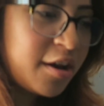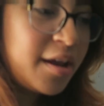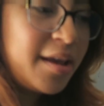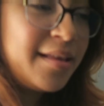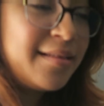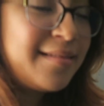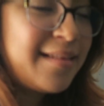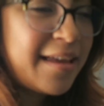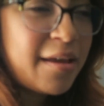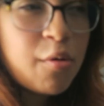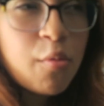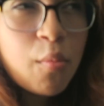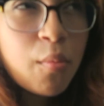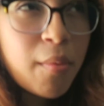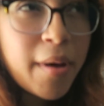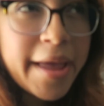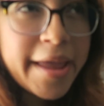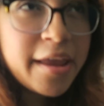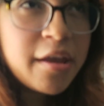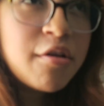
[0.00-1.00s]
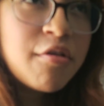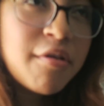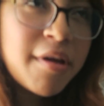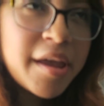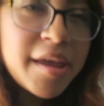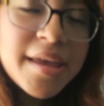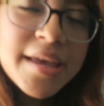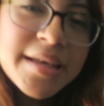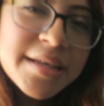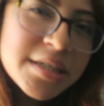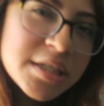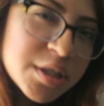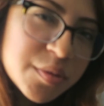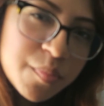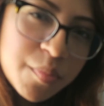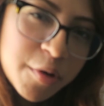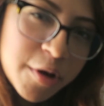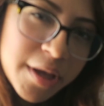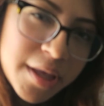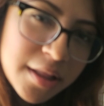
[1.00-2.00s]
It's like white
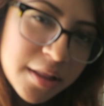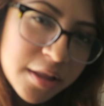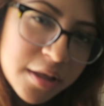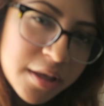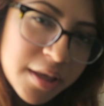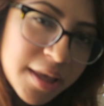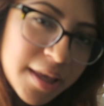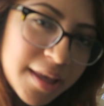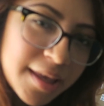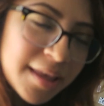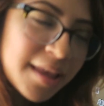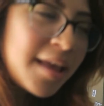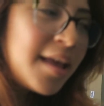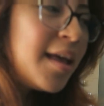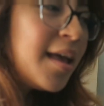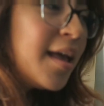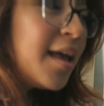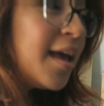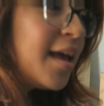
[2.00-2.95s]
grayish brick looking.